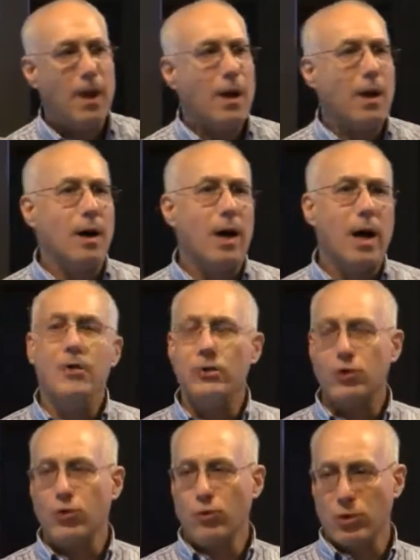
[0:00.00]
uh, a new
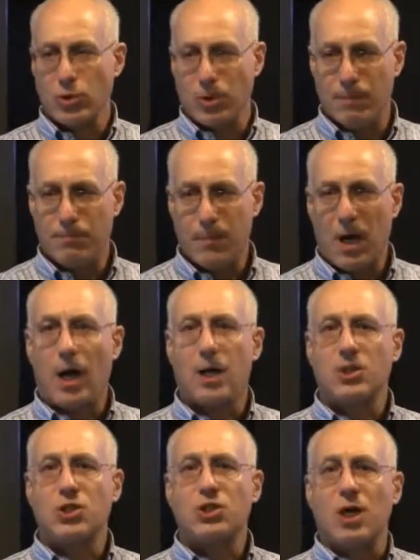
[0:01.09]
Jerusalem, a,
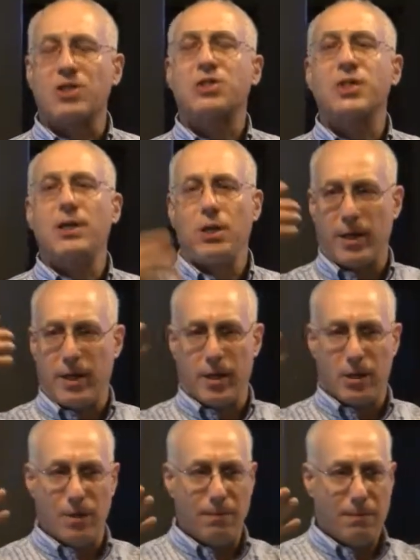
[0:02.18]
a city on a
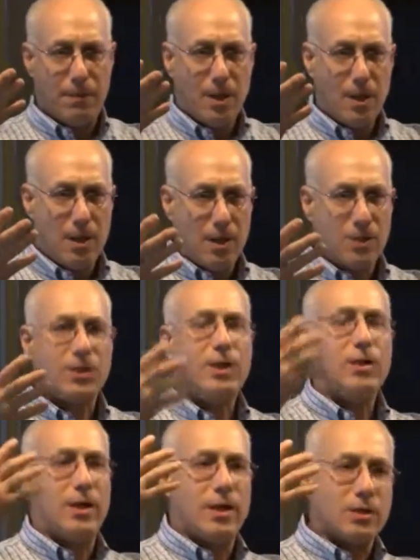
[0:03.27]
hill. City
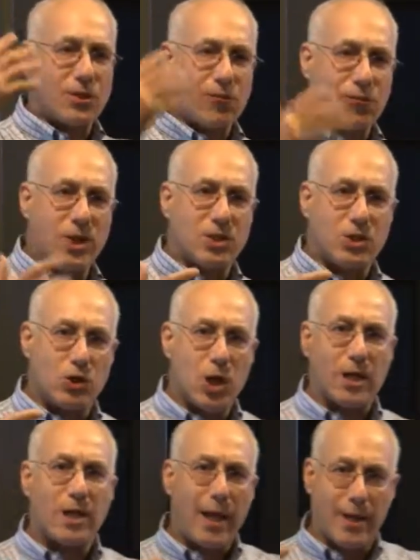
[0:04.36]
on a hill is a phrase that
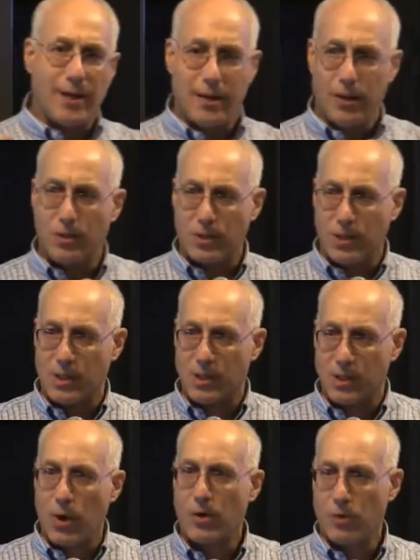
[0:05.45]
John Kennedy used in his
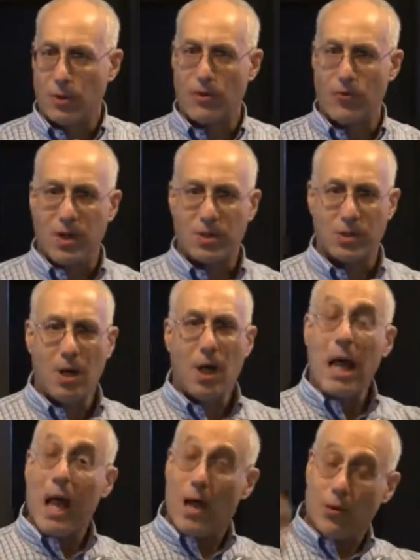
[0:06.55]
inaugural address
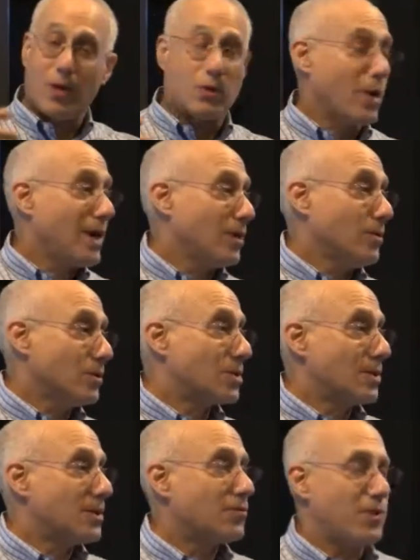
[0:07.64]
and Ronald Reagan used it
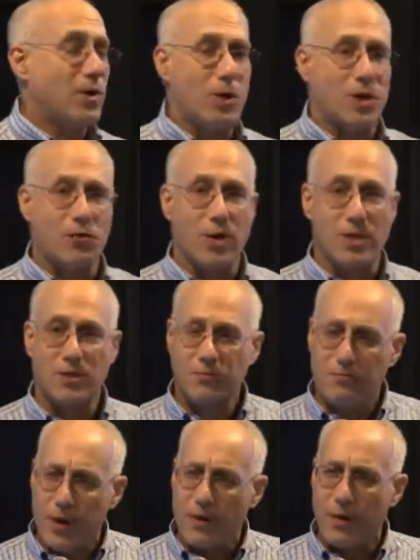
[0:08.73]
in his farewell address.
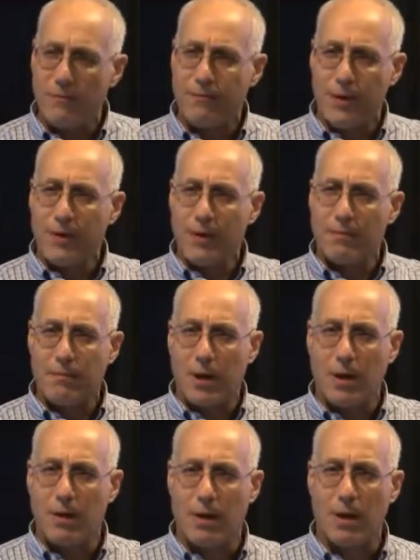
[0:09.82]
Very, very
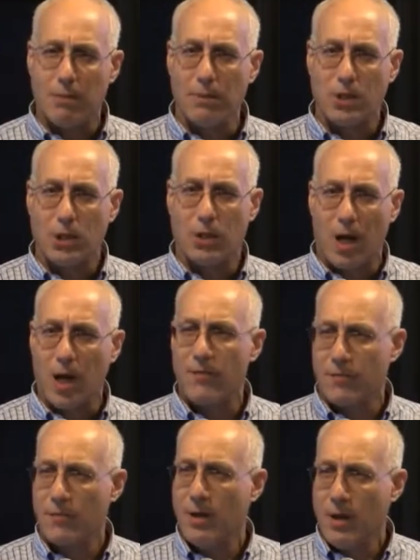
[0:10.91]
uh, much alive
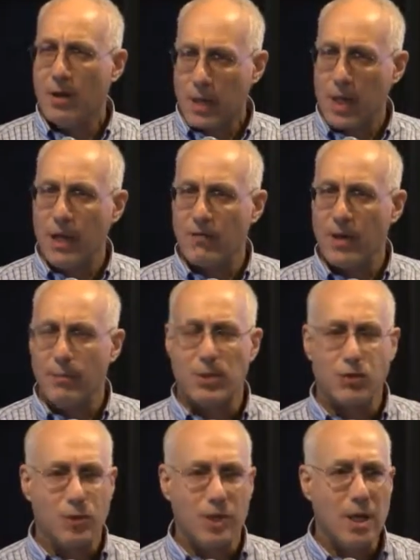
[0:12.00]
kind of
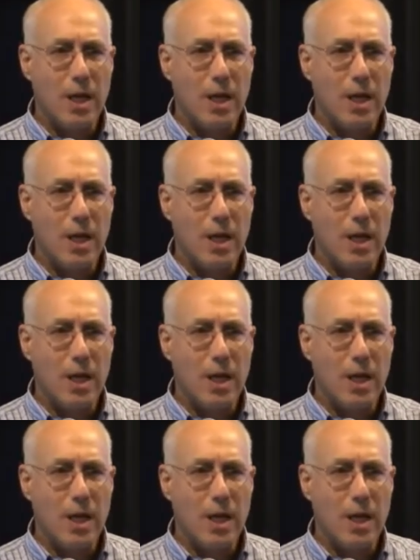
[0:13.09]
imagery.